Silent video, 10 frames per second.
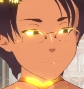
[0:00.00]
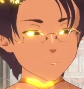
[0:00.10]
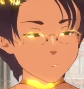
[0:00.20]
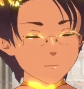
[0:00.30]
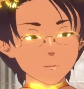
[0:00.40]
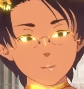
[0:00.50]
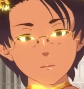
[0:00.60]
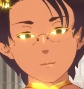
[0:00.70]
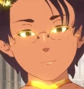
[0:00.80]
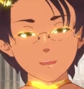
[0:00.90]
The truth
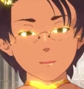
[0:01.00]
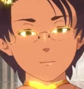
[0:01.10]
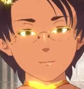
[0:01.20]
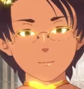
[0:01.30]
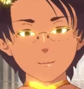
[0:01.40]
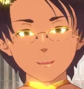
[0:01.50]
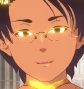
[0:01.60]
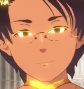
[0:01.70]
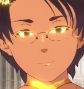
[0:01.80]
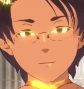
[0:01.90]
of the matter is that
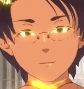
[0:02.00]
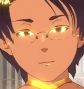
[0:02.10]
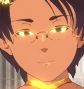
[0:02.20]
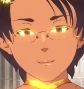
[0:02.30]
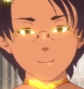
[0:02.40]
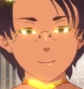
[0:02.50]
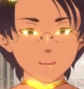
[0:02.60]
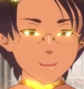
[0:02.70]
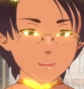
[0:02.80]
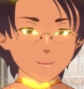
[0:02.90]
special events like
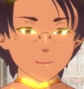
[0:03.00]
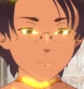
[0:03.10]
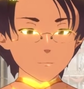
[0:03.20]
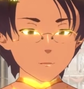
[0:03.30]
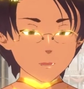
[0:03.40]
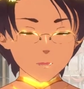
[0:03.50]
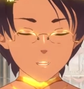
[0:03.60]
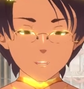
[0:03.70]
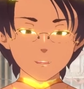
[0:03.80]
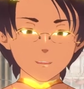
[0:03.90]
these are
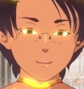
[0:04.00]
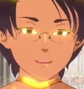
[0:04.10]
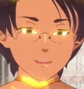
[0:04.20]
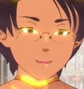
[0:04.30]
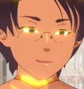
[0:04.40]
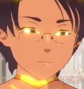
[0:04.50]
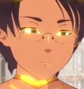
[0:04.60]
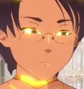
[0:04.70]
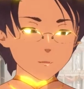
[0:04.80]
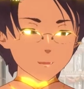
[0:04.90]
treated as like a
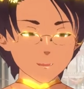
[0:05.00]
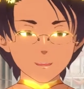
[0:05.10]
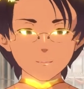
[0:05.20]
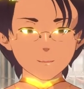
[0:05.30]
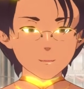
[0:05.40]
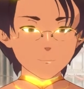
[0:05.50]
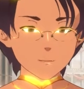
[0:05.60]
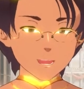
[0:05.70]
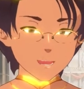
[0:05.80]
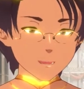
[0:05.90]
one-in-a-lifetime
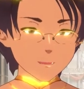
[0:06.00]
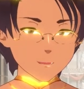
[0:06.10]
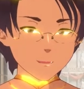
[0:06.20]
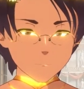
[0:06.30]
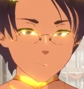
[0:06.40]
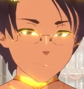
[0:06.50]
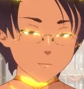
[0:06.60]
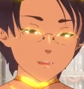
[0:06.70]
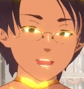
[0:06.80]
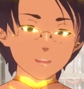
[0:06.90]
chance.
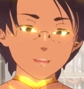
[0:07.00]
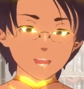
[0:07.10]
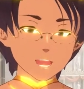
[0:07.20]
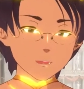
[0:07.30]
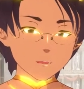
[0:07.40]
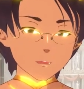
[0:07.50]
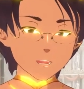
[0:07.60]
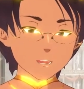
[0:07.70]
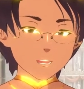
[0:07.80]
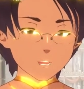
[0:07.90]
They're there
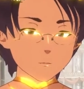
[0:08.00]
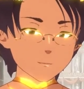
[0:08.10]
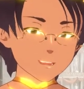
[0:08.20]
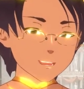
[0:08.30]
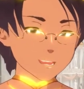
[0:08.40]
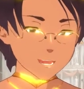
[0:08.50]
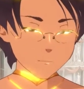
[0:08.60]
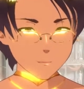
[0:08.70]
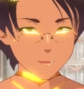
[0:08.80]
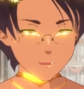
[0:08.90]
to be there.
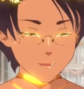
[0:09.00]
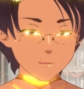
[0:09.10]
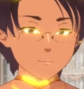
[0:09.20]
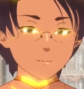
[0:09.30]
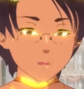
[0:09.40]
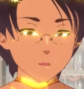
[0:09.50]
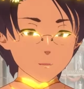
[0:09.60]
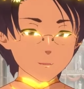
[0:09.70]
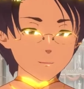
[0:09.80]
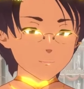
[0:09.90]
They're
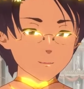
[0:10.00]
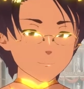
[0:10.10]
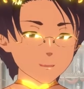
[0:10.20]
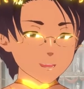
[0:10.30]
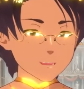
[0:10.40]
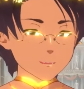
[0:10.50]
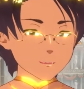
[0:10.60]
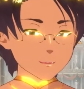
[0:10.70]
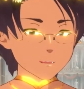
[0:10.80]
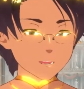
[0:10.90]
viewers of the event,
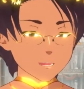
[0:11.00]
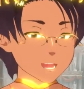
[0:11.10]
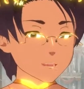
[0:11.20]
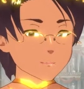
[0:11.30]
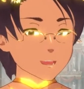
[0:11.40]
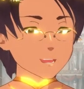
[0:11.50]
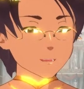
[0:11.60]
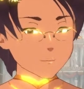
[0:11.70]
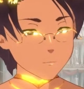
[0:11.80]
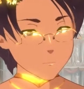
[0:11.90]
not fans
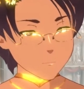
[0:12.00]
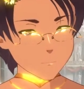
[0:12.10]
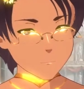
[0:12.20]
of yours.